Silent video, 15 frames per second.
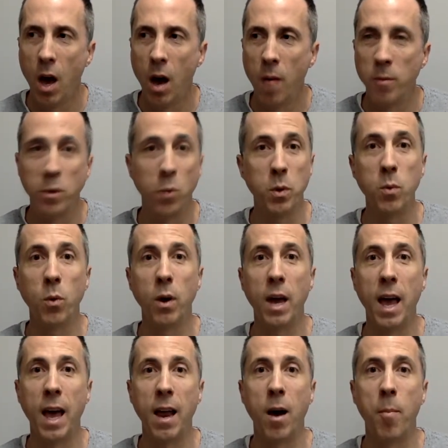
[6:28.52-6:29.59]
So we weren't
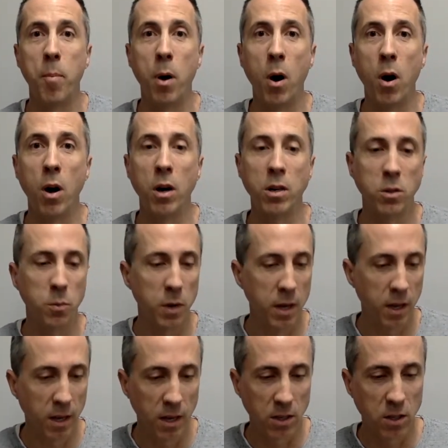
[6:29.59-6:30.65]
at a park, so we
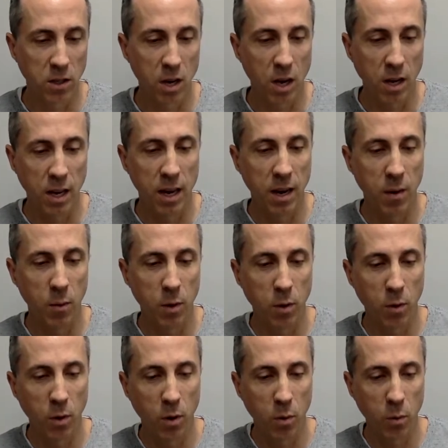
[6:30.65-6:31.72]
didn't get stuck in it. We
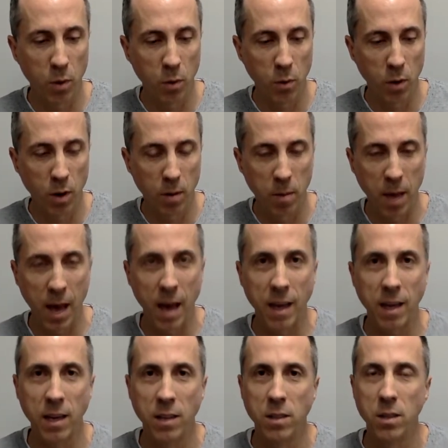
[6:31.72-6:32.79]
were
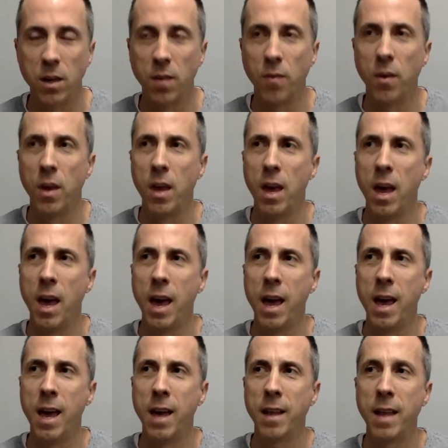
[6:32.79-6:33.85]
unpacking and stuff.
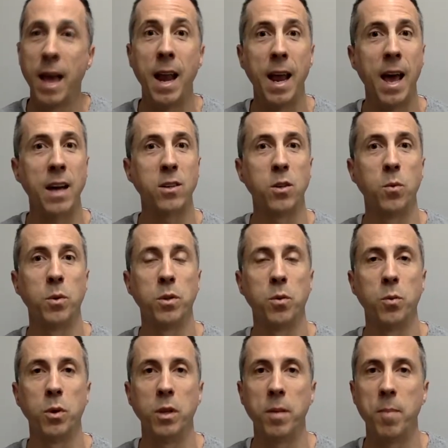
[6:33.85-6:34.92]
And that actually was a
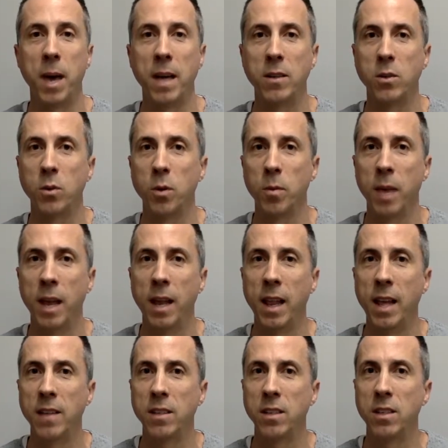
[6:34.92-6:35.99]
really bad storm. That
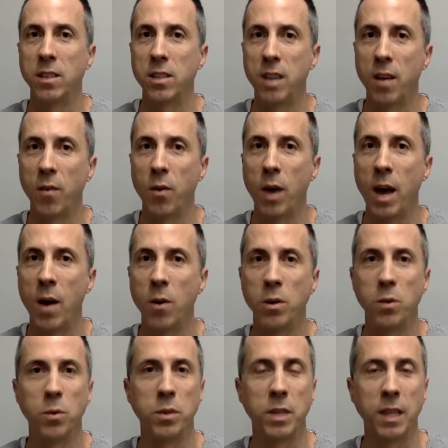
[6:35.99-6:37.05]
lasted several hours. It
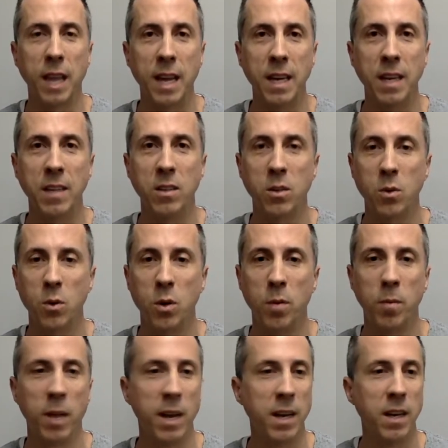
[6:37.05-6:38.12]
was a lightning storm,
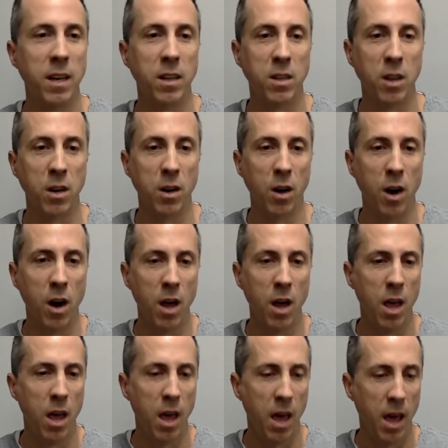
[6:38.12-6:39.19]
lightning and thunder,
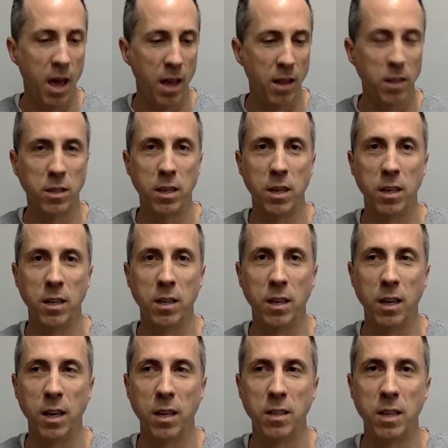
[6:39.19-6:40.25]
and the
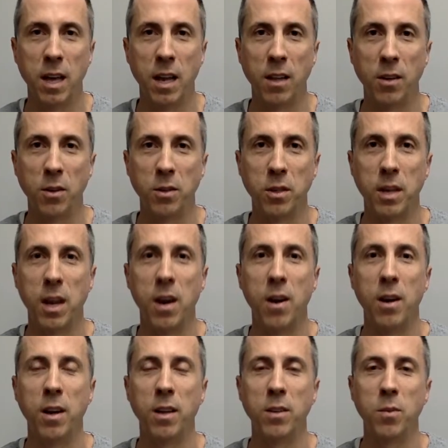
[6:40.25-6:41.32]
kids got a little
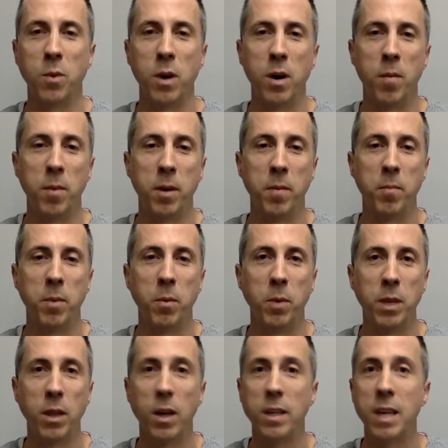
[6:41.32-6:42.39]
scared as well. But we
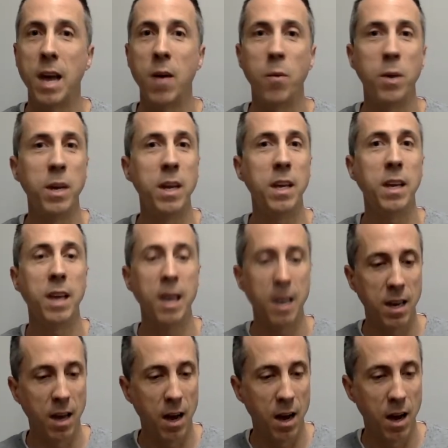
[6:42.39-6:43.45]
lucked out. We didn't get
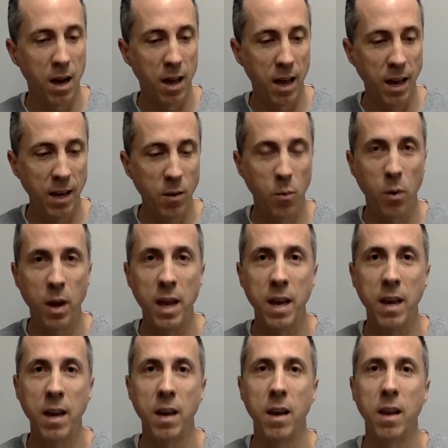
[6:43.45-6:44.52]
any
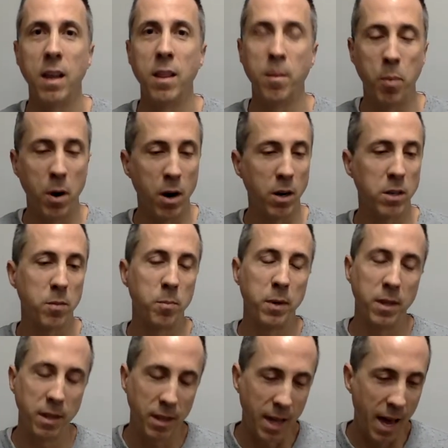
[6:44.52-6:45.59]
rain in the parks, but
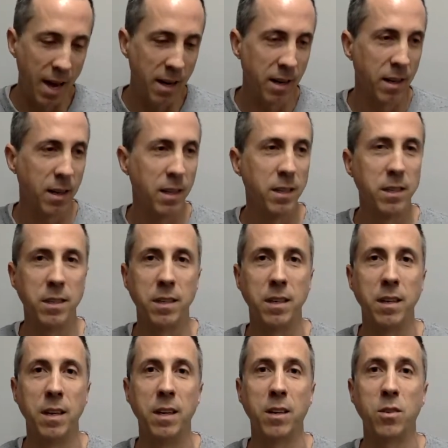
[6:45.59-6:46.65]
that is
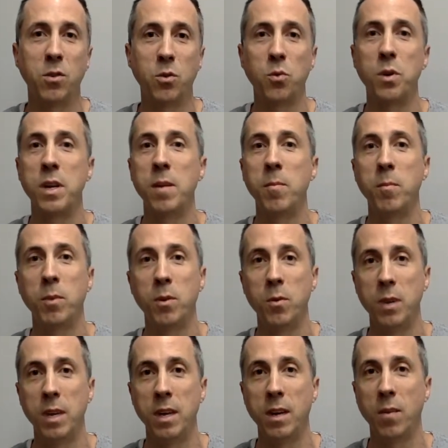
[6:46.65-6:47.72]
an extreme,
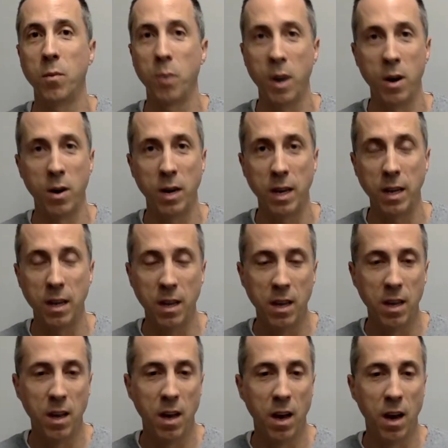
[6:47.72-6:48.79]
unique rarity.
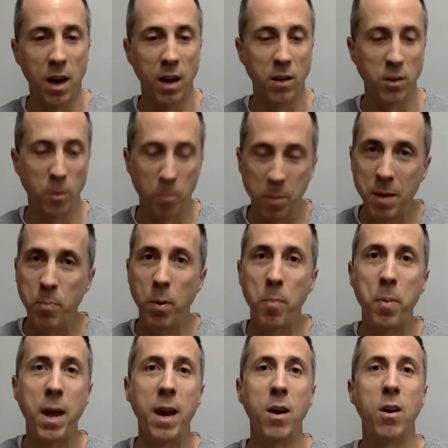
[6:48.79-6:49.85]
So be
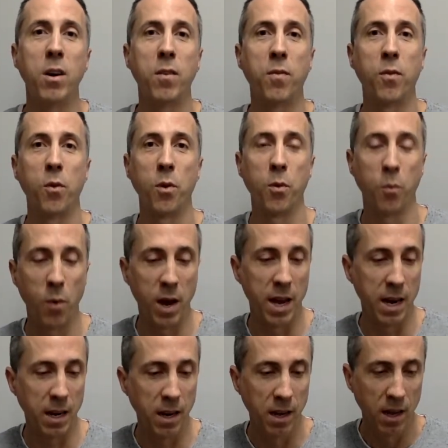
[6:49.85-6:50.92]
prepared for the rain.